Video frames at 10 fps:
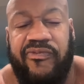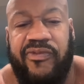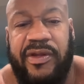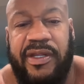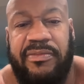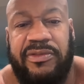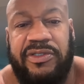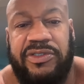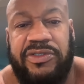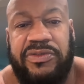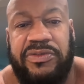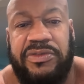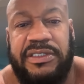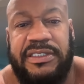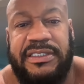for him to
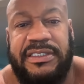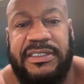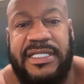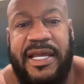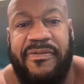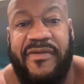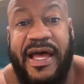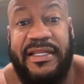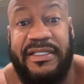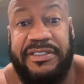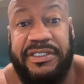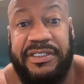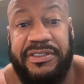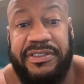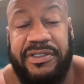choose this type of violence
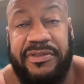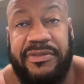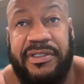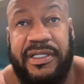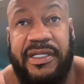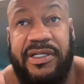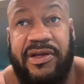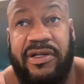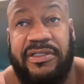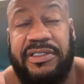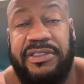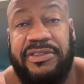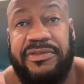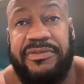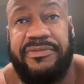against her, a kindergarten
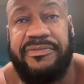teacher.